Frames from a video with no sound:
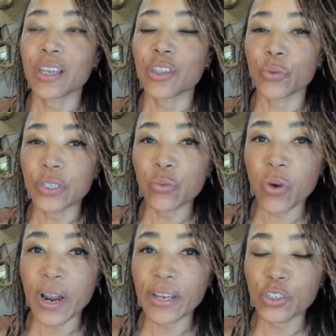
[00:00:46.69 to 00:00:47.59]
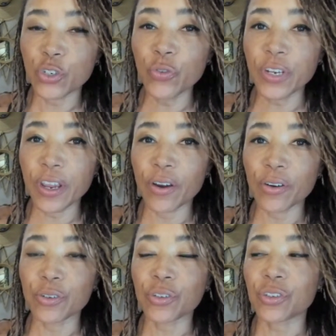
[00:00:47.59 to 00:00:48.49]
The reason why I do
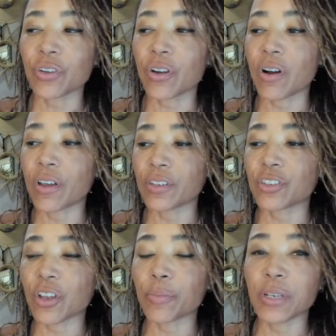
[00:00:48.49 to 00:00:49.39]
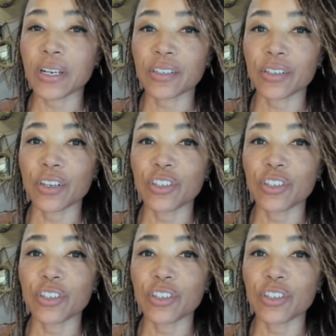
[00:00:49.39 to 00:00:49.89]
videos on this subject,